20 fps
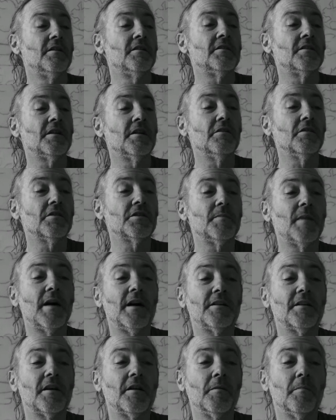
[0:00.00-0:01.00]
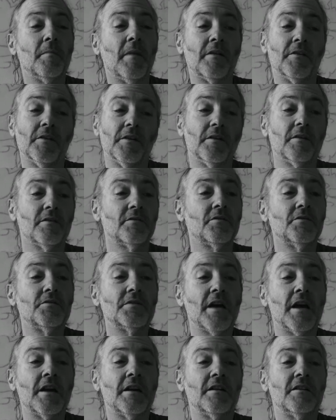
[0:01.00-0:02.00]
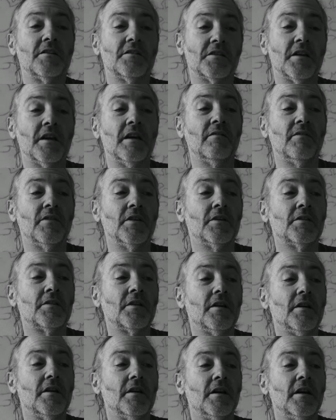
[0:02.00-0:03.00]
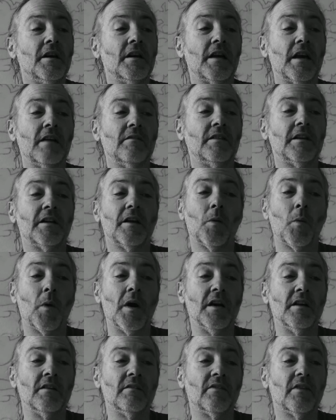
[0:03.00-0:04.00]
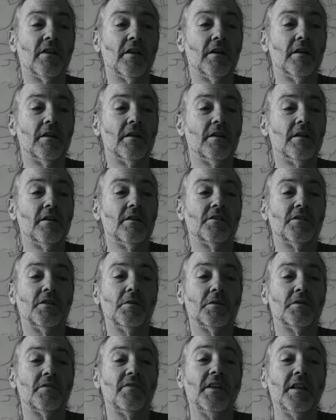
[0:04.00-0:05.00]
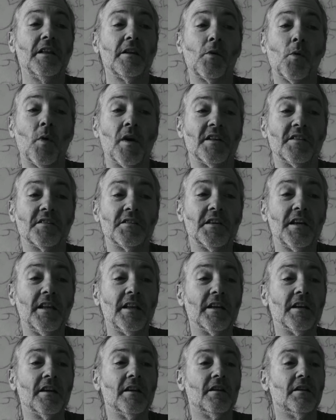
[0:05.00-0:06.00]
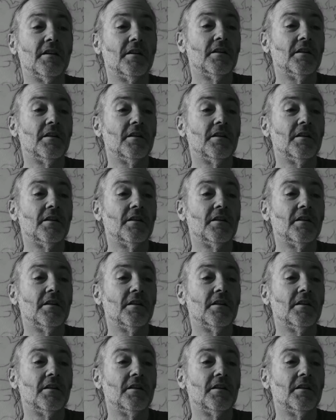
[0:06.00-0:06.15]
Zara smiled at her mother, Suzanna and Stanfield, and gave a little wave. She was feeling quite silly.